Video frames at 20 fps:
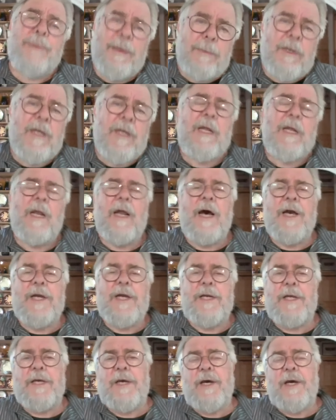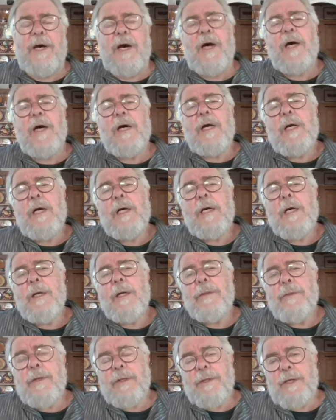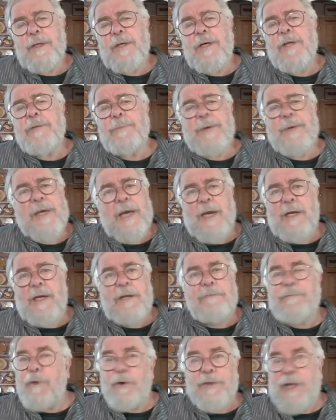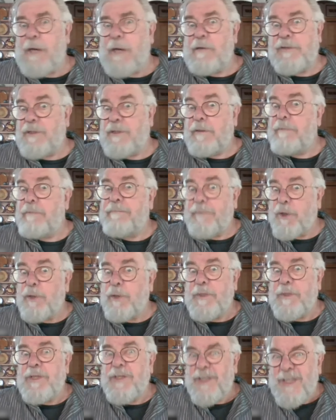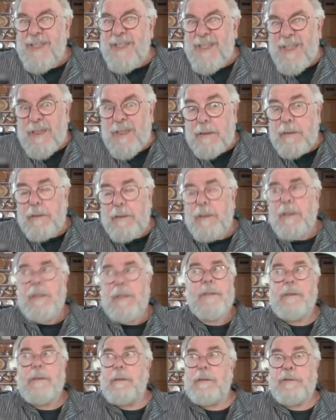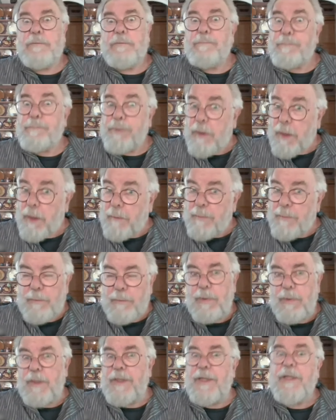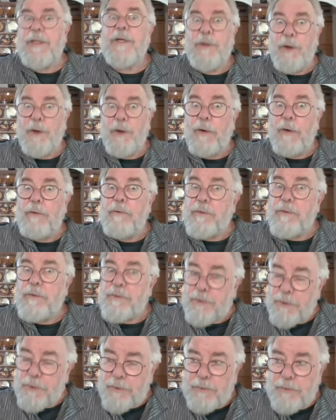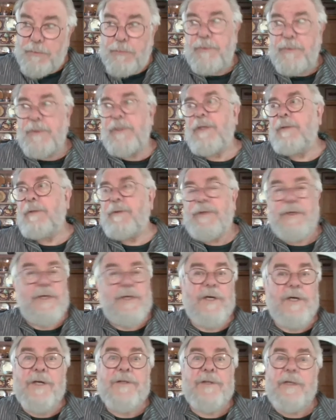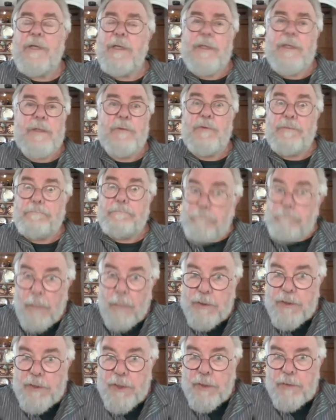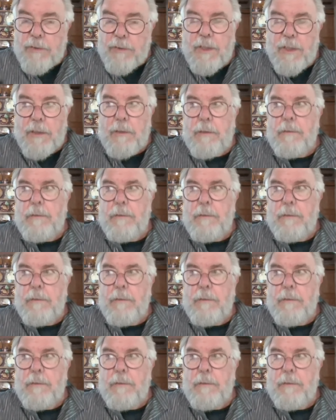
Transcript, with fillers: biblical idea that the earth began in 4004 BC is probably not true, that the earth was much older.